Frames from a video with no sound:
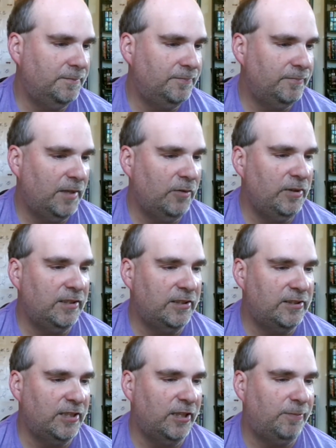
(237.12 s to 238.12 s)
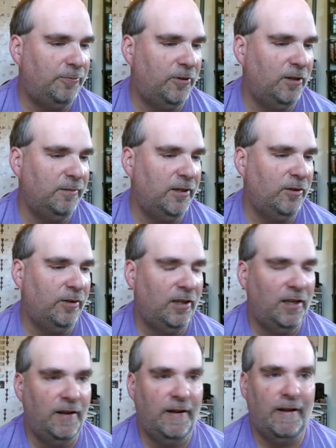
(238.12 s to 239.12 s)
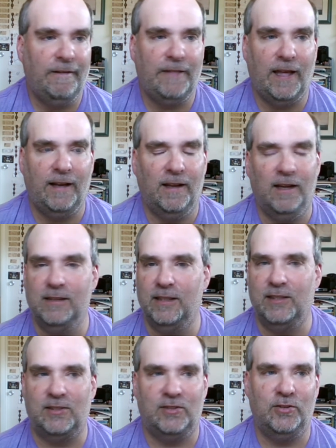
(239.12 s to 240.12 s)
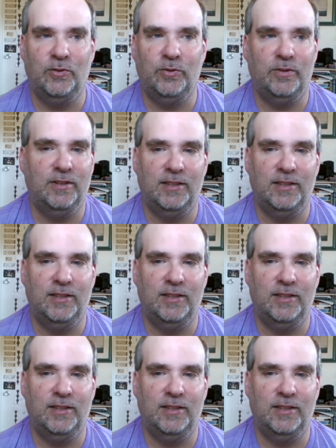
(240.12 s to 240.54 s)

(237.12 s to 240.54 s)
The later show. Um, then we had the